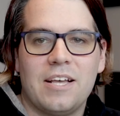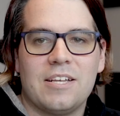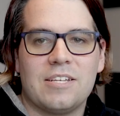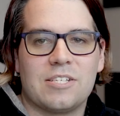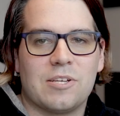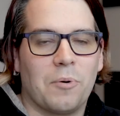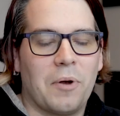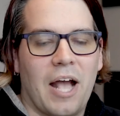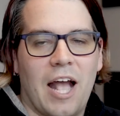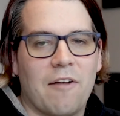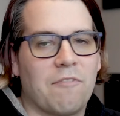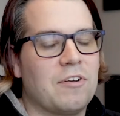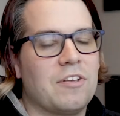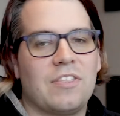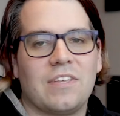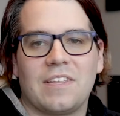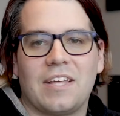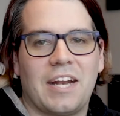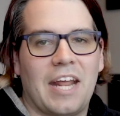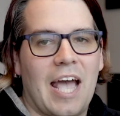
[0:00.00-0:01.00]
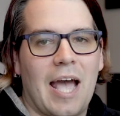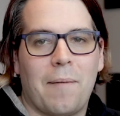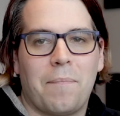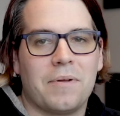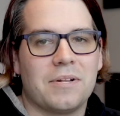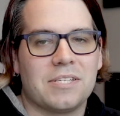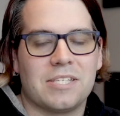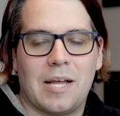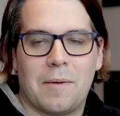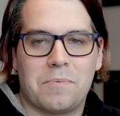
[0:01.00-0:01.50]
So everything that
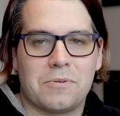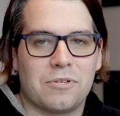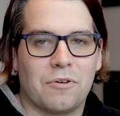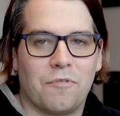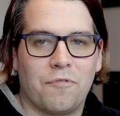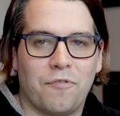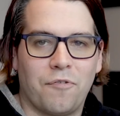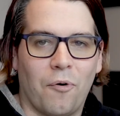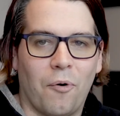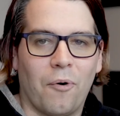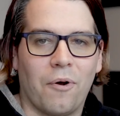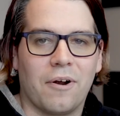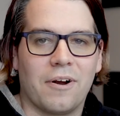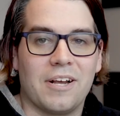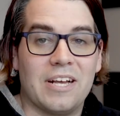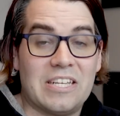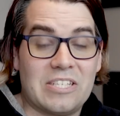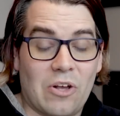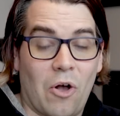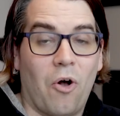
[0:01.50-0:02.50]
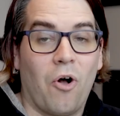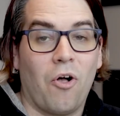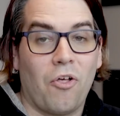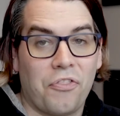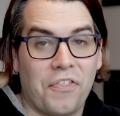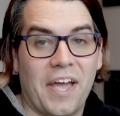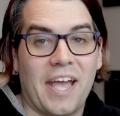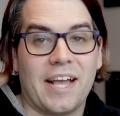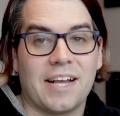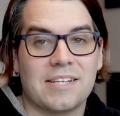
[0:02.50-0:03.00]
happens in episode 4 is all
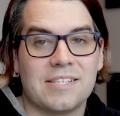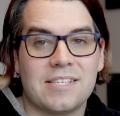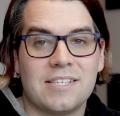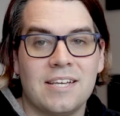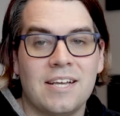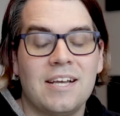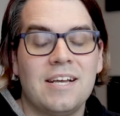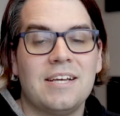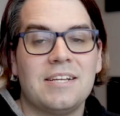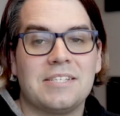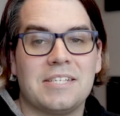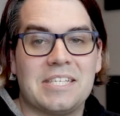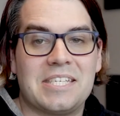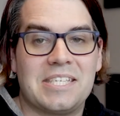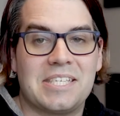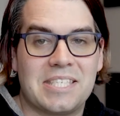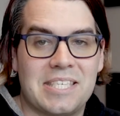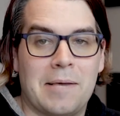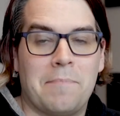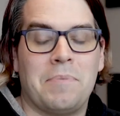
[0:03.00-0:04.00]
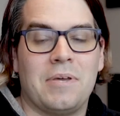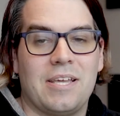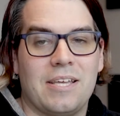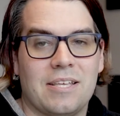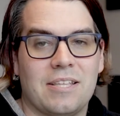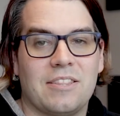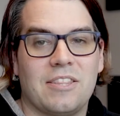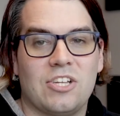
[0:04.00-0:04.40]
thanks to Skippy,